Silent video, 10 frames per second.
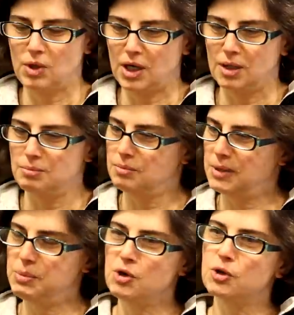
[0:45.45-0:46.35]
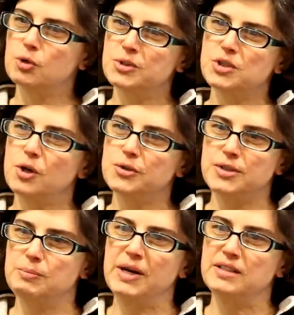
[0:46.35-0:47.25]
empirical
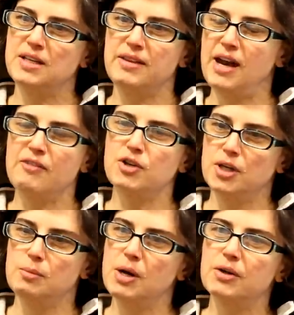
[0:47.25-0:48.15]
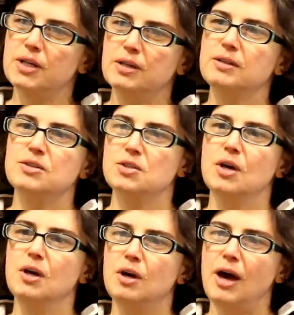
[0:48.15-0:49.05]
results that might say that African Americans
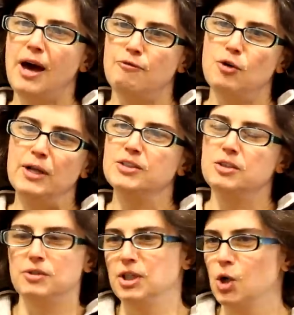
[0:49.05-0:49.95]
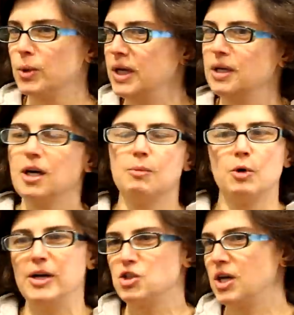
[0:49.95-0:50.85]
have relatively lower income
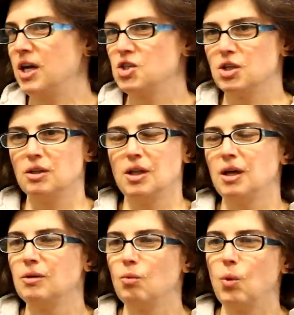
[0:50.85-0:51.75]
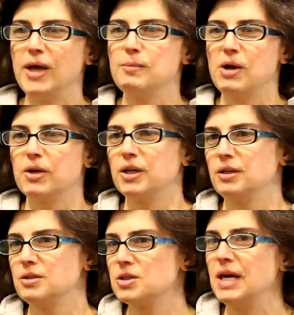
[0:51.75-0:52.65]
or education than white
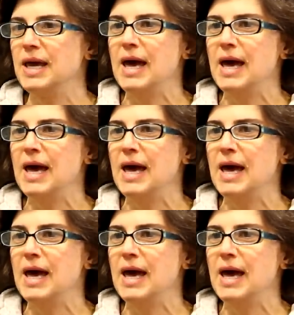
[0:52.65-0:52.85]
Americans.